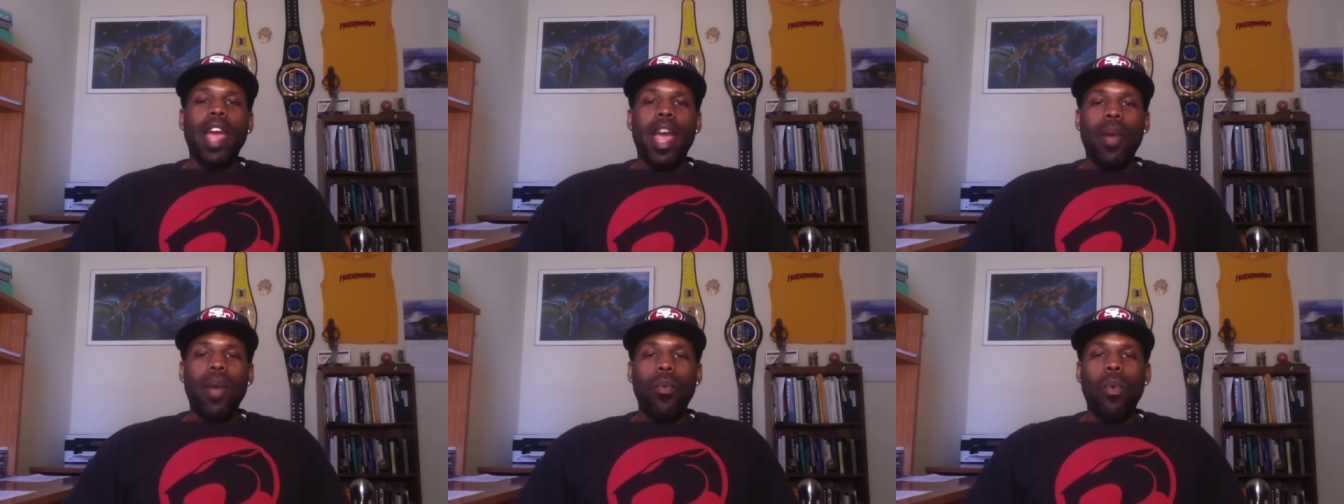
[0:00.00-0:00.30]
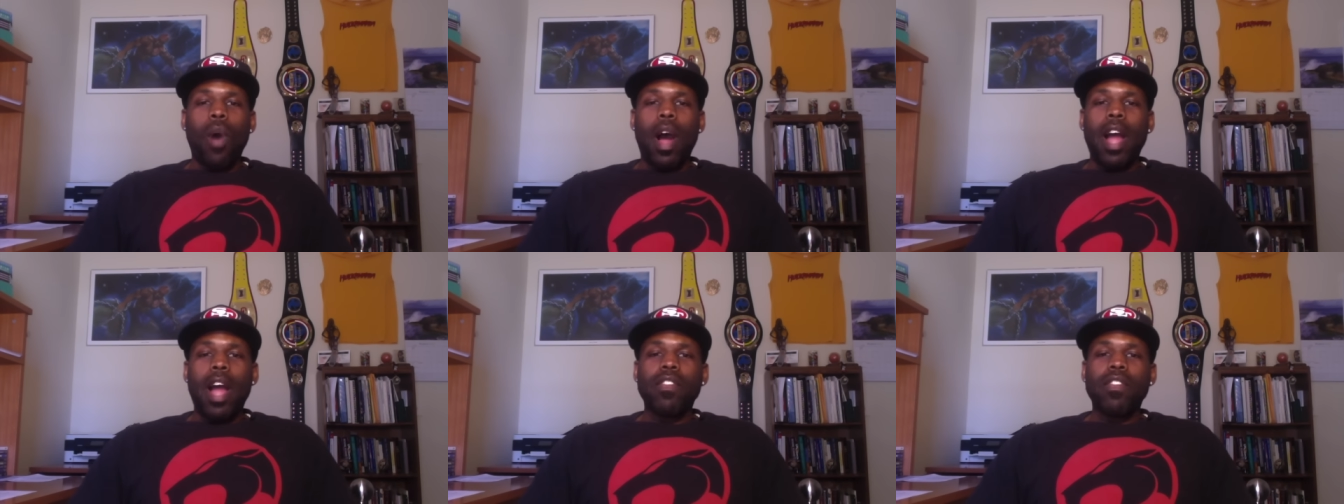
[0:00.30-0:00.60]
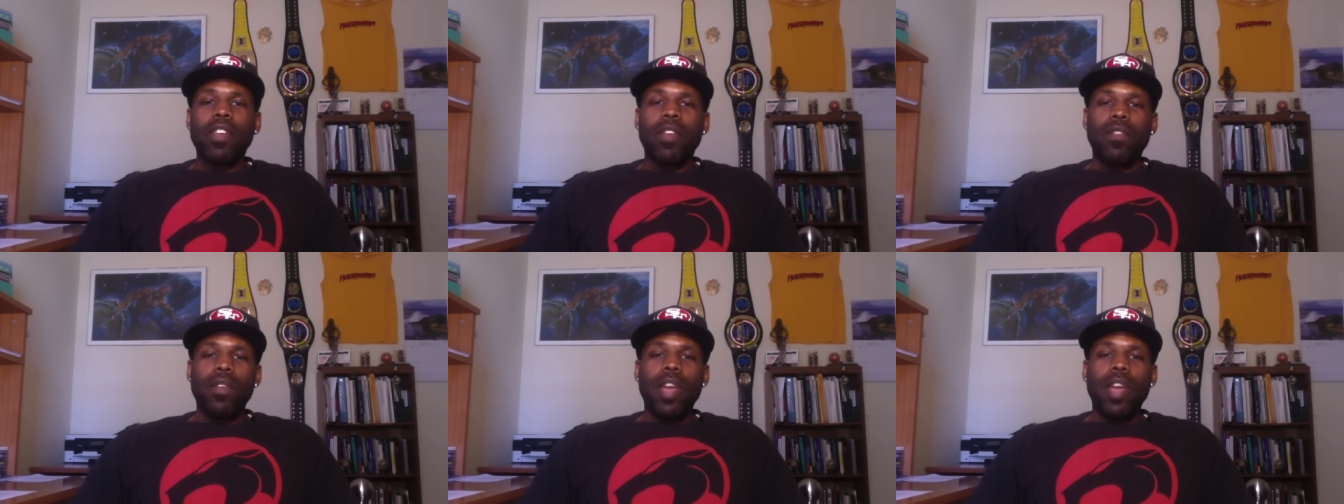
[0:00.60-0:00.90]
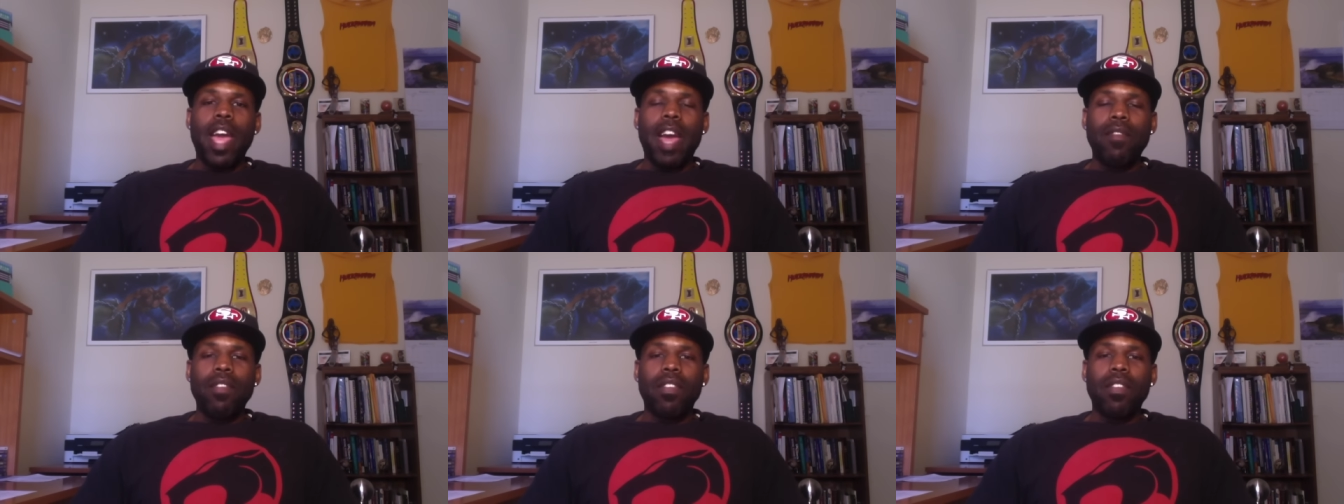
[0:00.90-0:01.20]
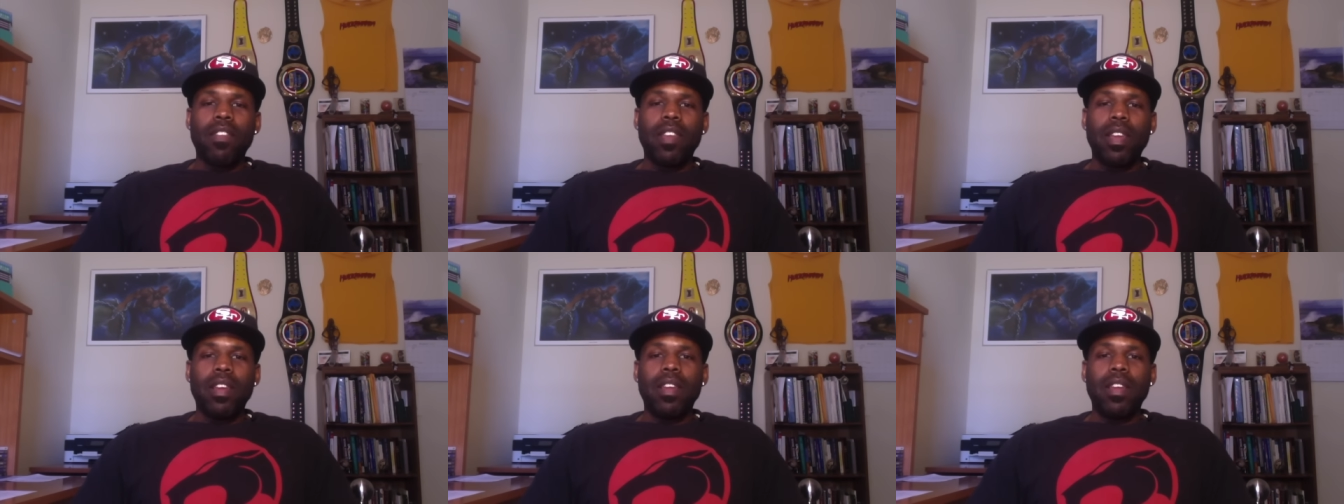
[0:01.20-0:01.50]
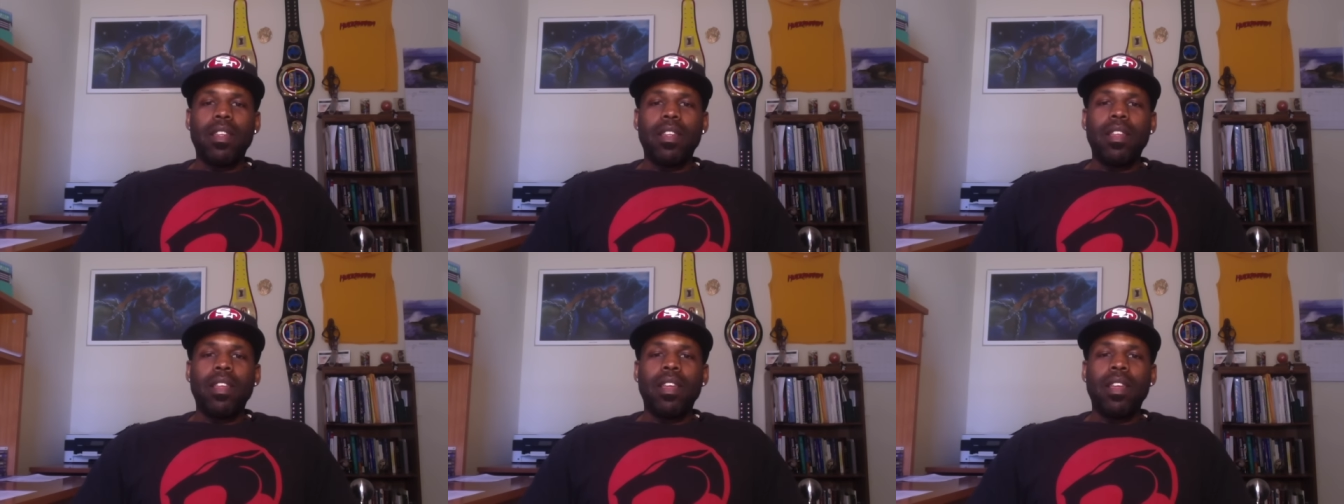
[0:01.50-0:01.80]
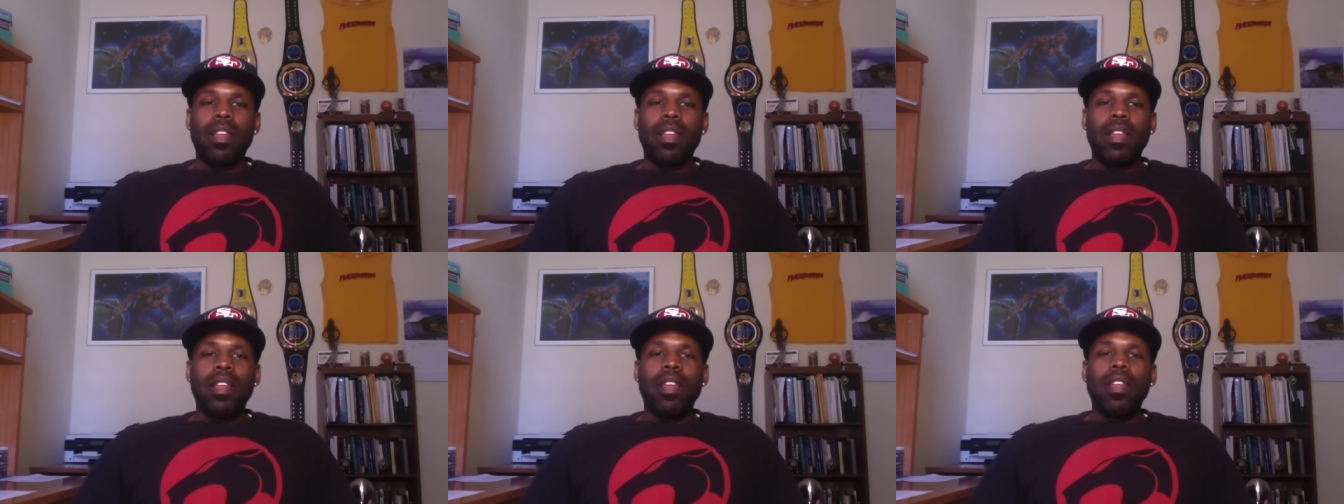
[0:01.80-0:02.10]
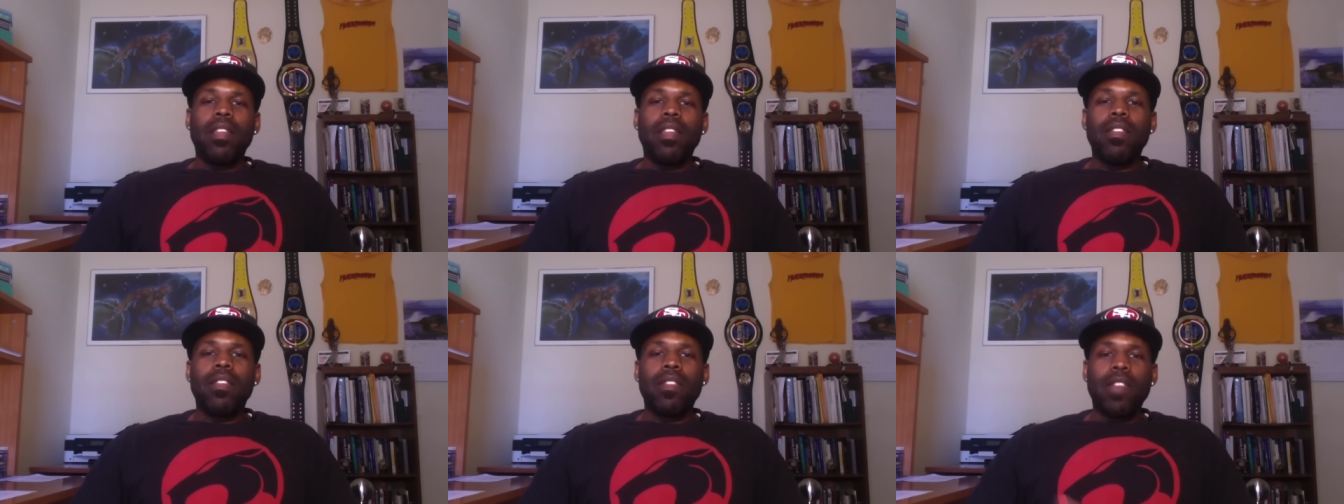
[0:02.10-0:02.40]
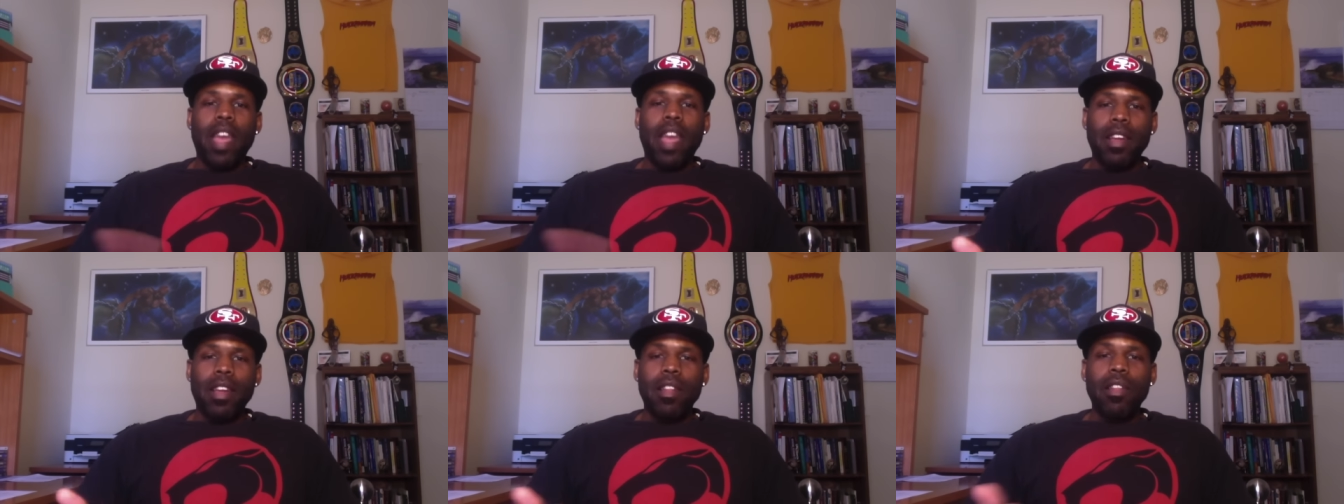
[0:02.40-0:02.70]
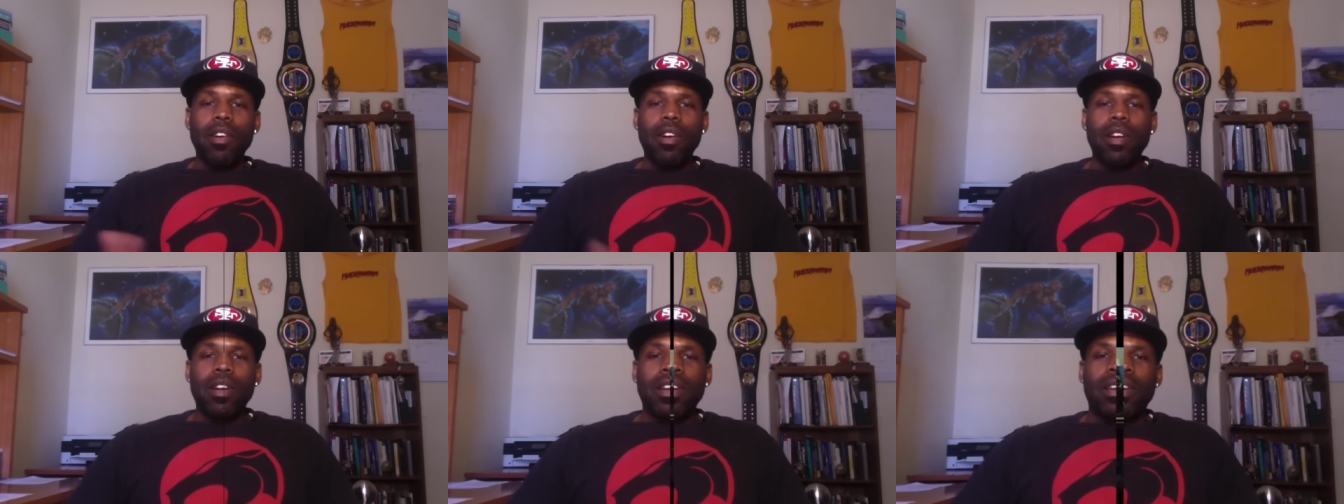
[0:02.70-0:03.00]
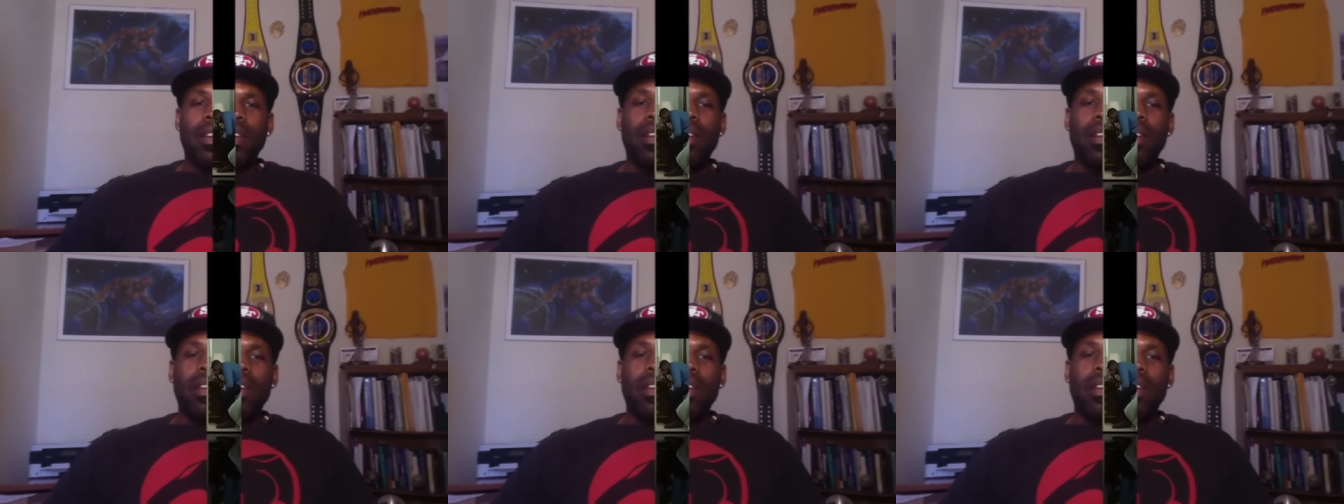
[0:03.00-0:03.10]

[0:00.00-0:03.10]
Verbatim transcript: and watch if you haven't seen it. Take a look.